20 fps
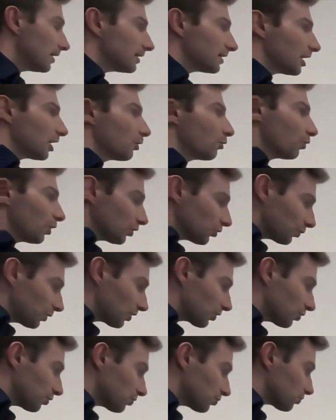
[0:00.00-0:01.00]
Now what we
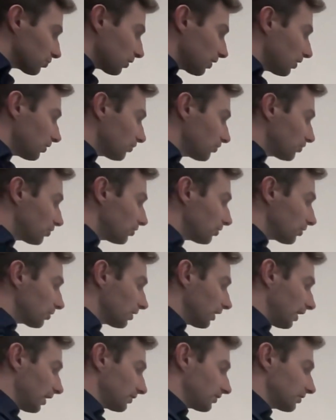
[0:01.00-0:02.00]
can try to look
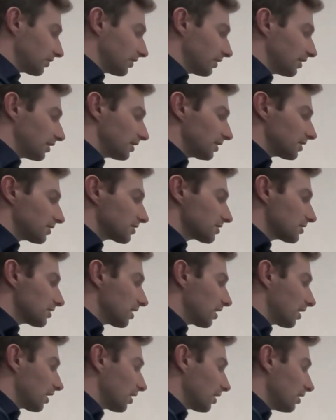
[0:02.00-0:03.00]
at is
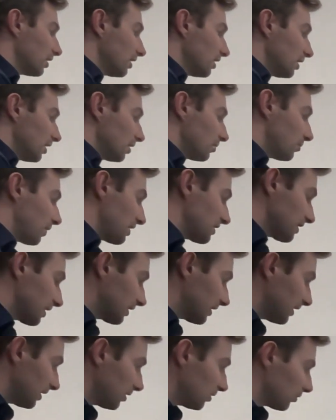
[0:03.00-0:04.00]

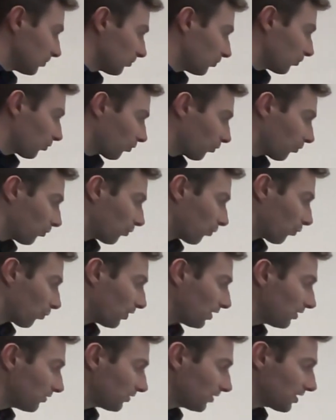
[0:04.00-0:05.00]
basically
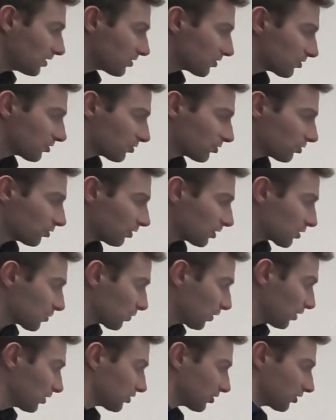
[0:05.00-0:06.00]
with these two
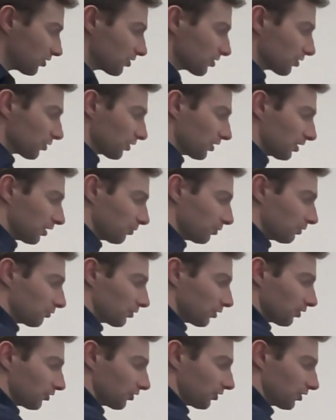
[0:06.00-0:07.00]
expressions. So here we've
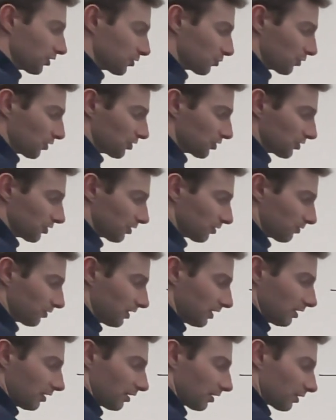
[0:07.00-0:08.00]
got an expression of
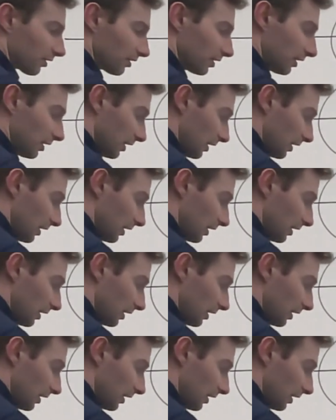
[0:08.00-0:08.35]
ER,